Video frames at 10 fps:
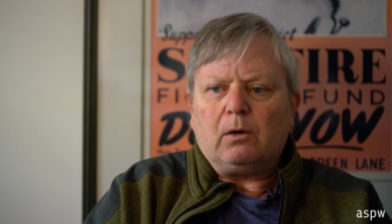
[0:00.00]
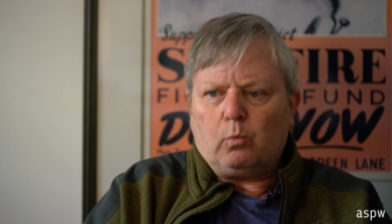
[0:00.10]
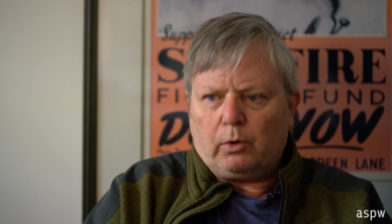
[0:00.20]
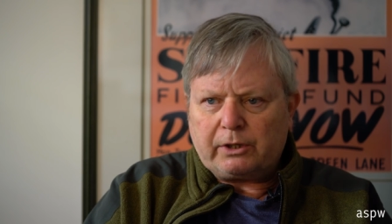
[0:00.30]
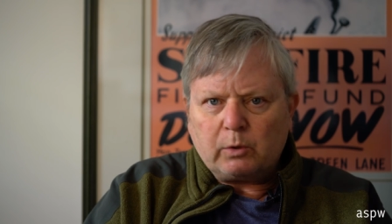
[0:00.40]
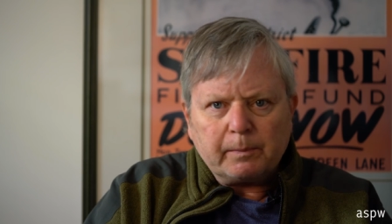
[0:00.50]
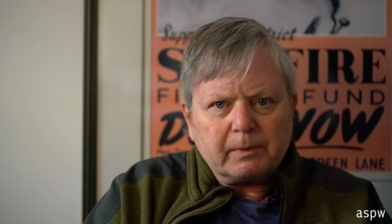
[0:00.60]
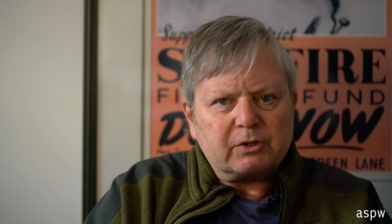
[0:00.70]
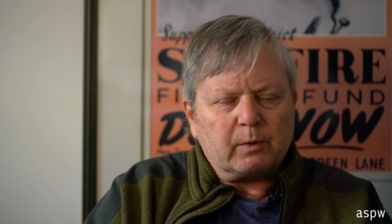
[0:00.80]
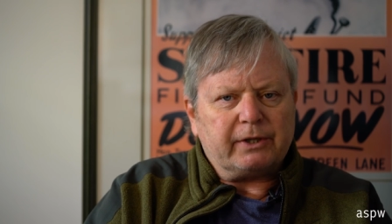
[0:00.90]
What
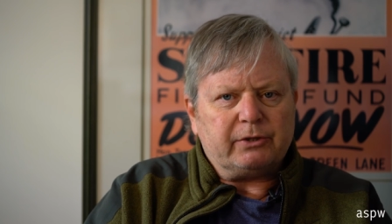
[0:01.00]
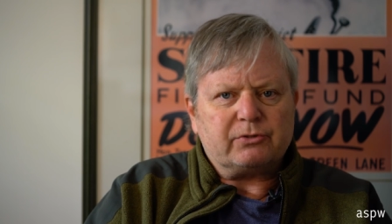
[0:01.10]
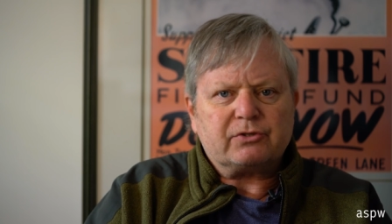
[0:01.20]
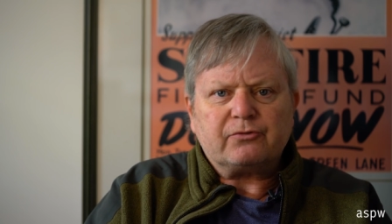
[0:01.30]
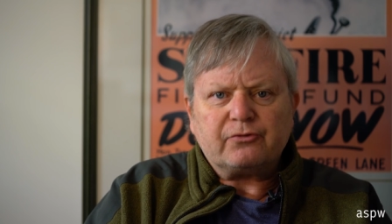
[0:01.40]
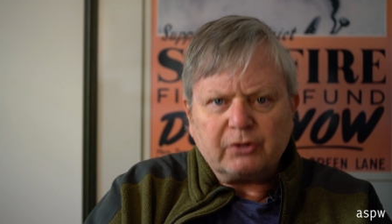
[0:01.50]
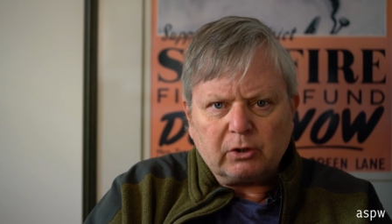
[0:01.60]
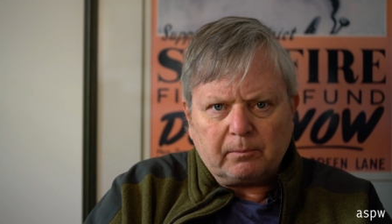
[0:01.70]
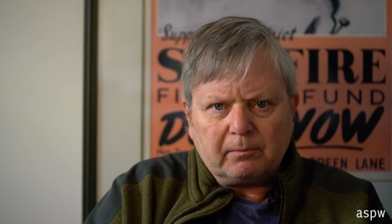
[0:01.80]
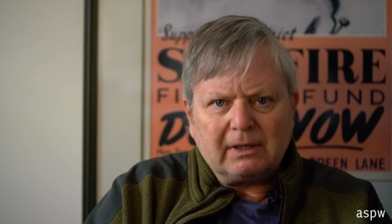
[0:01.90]
equipment do I use to
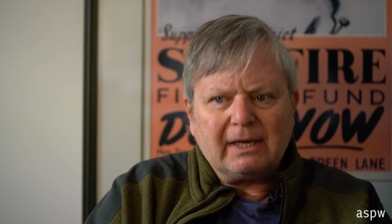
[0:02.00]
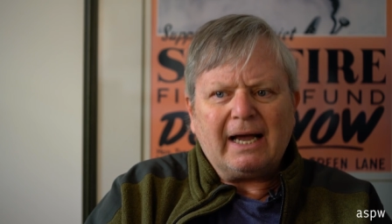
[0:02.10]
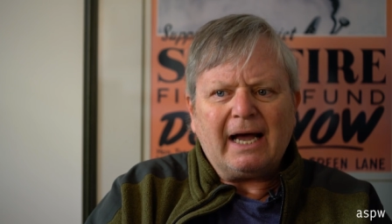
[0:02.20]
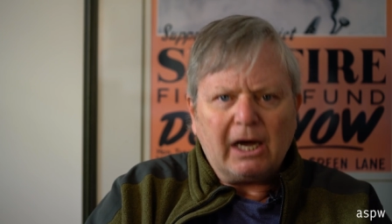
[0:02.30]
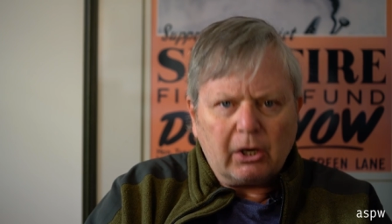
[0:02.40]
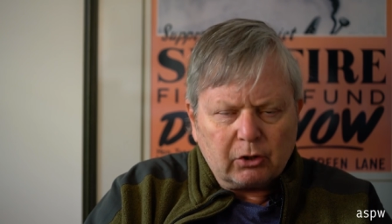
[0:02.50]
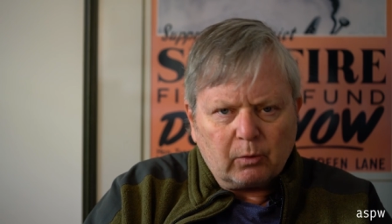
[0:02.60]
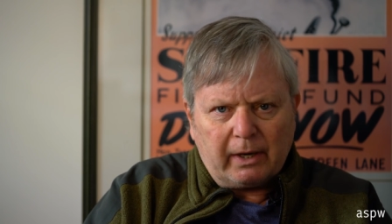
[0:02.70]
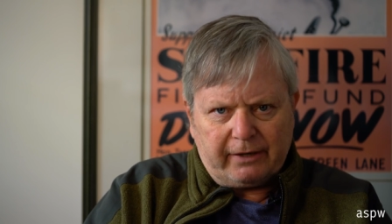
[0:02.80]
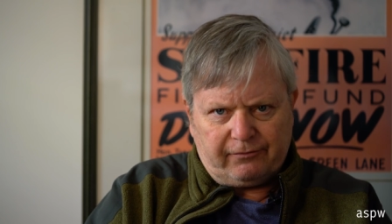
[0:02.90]
film? How
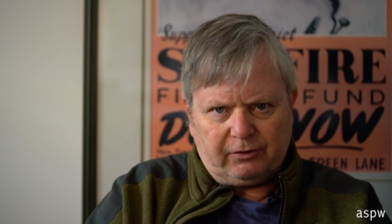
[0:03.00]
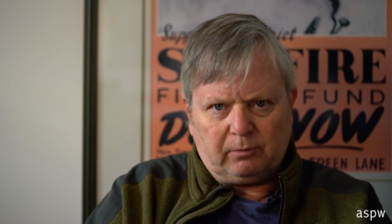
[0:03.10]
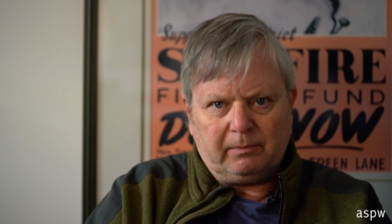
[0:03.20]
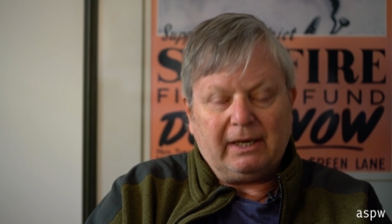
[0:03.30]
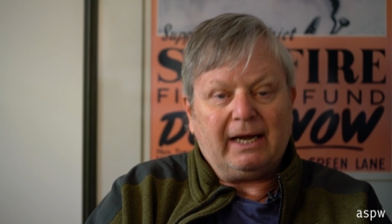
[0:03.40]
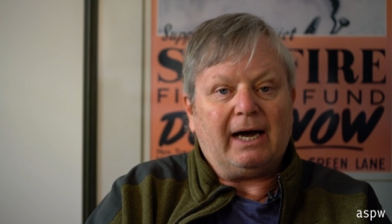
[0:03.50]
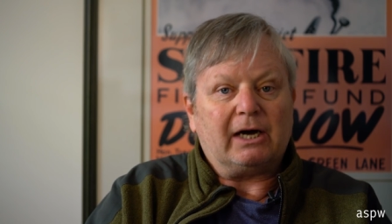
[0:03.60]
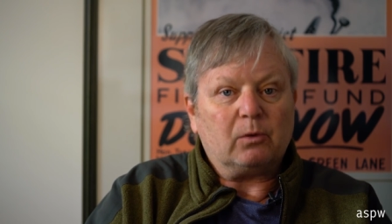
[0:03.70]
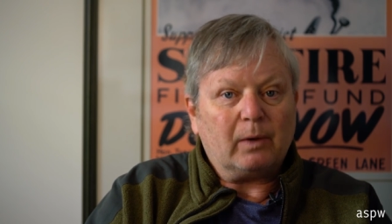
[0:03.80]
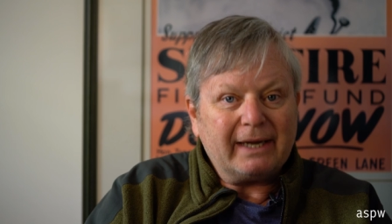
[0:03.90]
do I film?
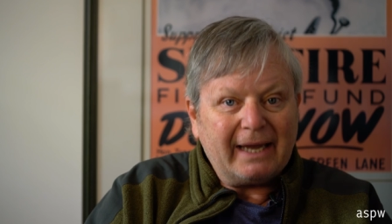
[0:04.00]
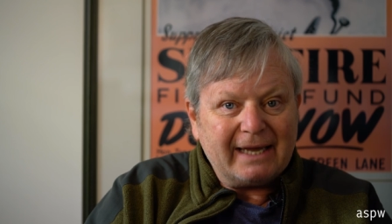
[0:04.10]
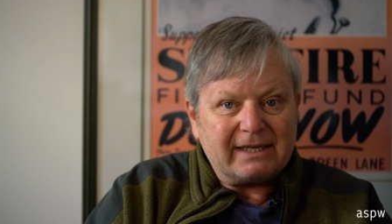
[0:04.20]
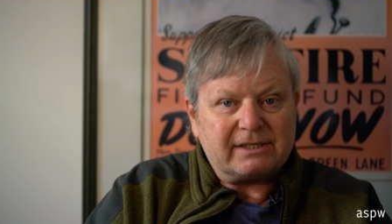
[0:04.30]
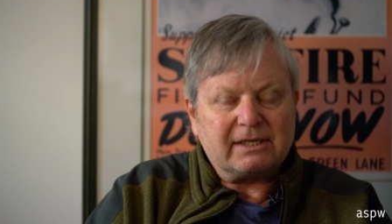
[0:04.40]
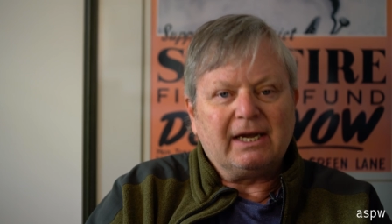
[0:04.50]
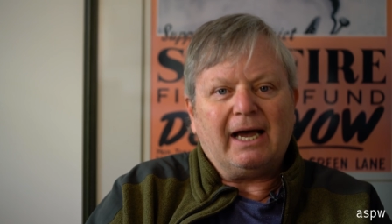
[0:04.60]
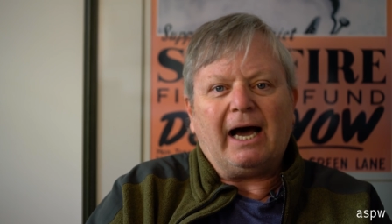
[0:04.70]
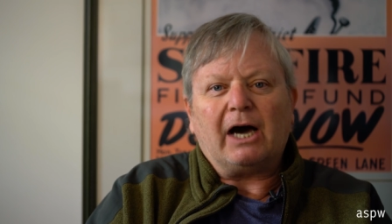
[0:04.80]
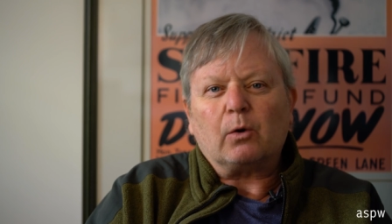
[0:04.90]
How do I edit?
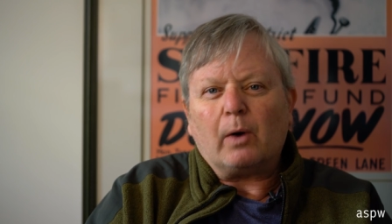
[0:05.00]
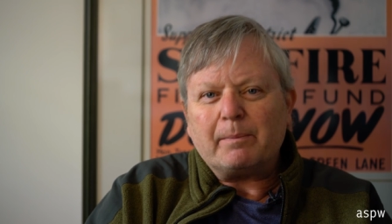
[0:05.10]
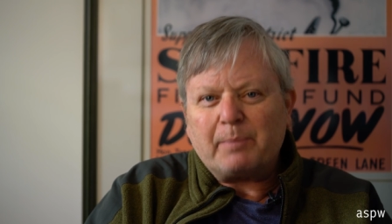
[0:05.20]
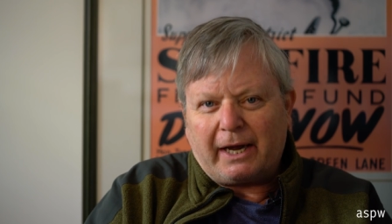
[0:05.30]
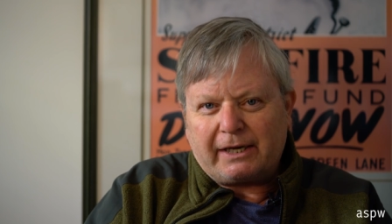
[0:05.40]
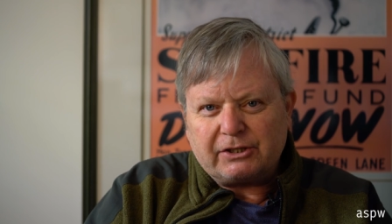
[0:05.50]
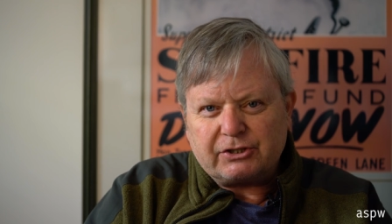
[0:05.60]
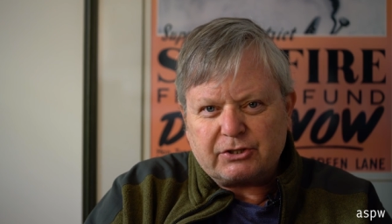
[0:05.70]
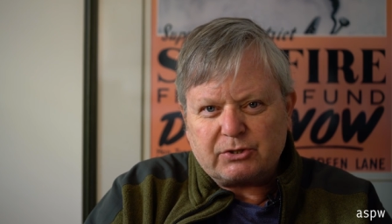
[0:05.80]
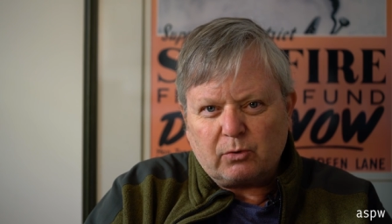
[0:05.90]
How do I package
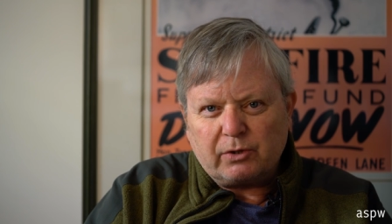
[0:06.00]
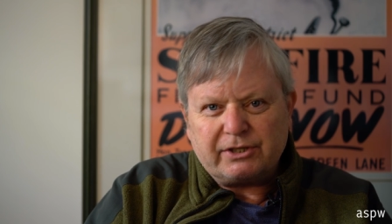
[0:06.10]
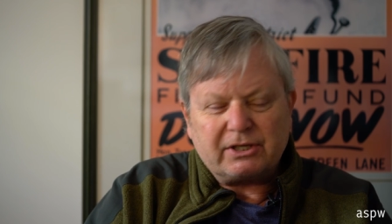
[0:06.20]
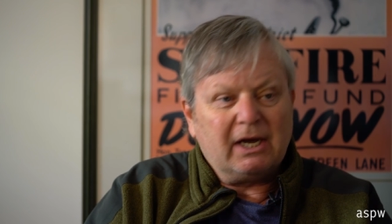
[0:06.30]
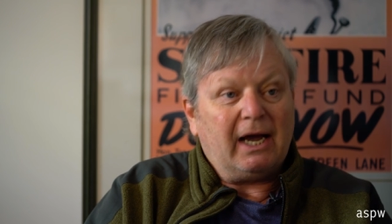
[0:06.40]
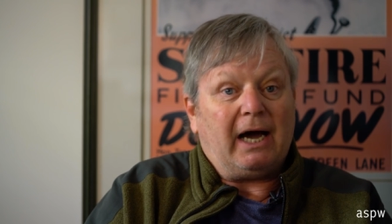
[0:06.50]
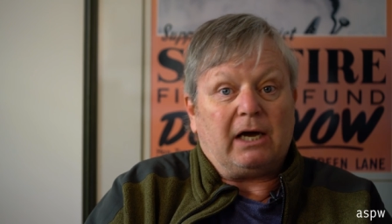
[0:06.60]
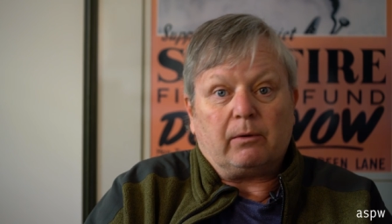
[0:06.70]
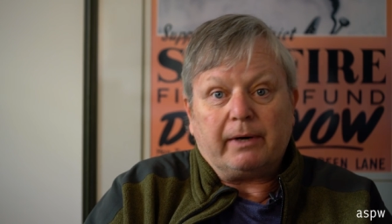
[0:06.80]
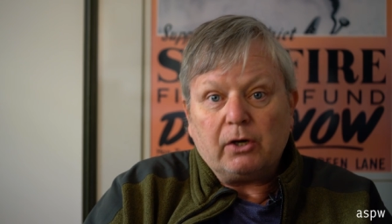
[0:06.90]
the stories?
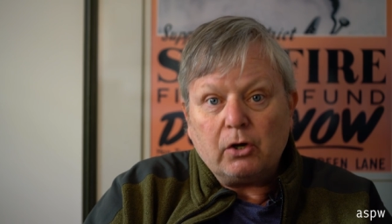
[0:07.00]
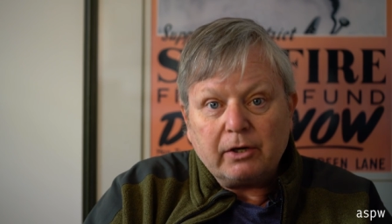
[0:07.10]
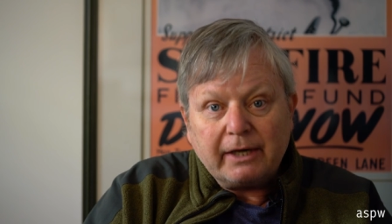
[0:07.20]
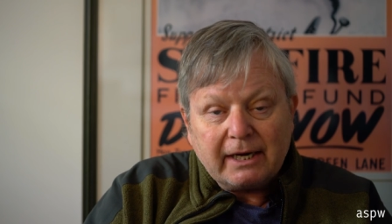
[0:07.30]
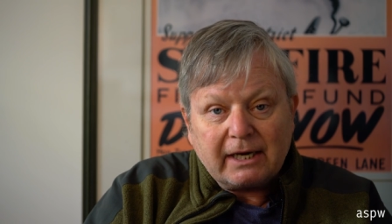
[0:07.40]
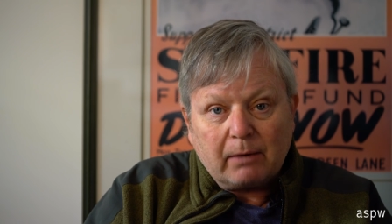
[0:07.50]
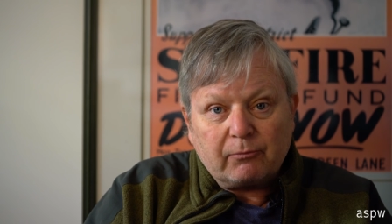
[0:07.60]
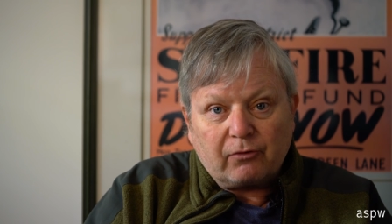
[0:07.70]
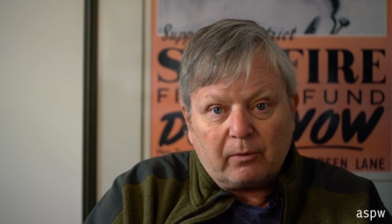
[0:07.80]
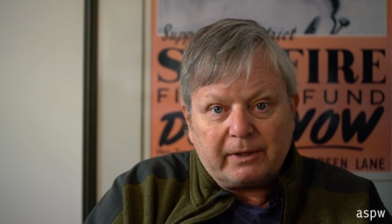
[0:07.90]
How do I earn income
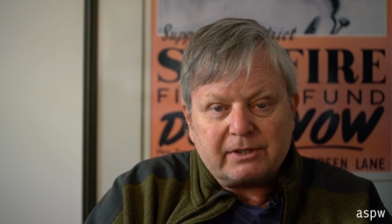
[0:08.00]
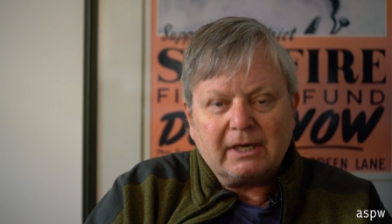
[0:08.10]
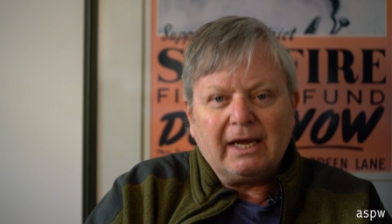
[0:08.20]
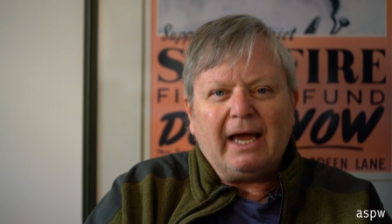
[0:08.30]
from it?